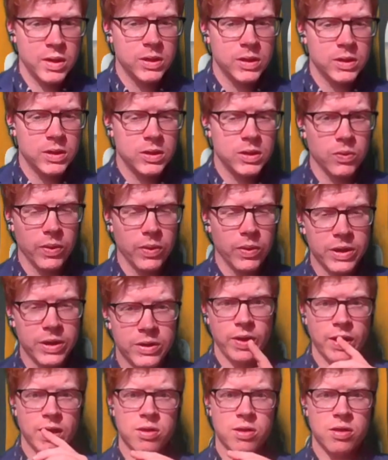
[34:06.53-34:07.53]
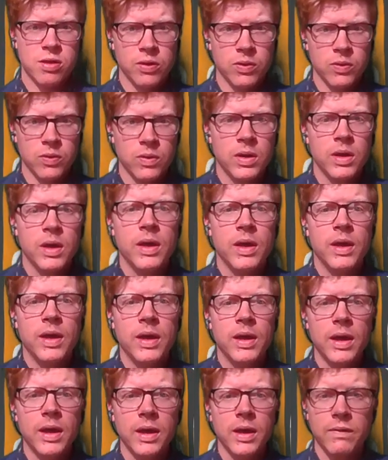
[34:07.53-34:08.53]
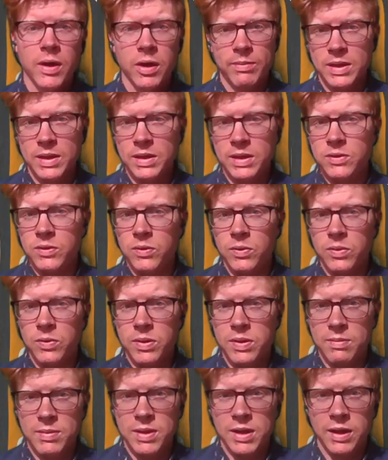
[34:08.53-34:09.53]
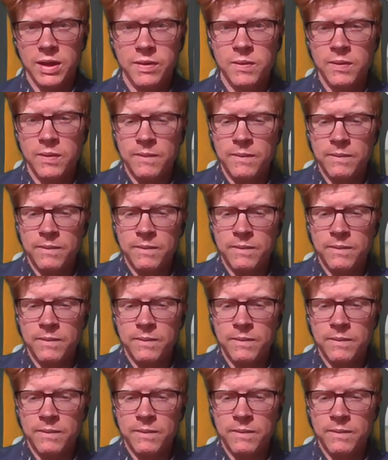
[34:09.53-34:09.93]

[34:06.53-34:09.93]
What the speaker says: to a directional environmental stimulus.